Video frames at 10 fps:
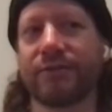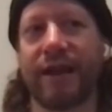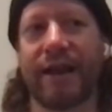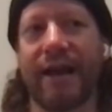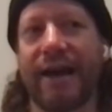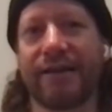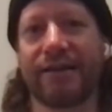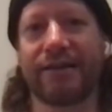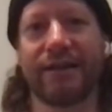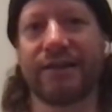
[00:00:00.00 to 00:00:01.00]
kind of
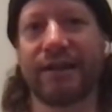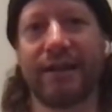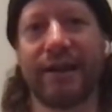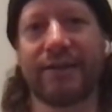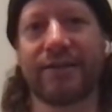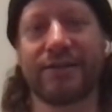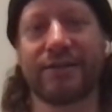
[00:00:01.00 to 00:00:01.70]
asked, and he said yes.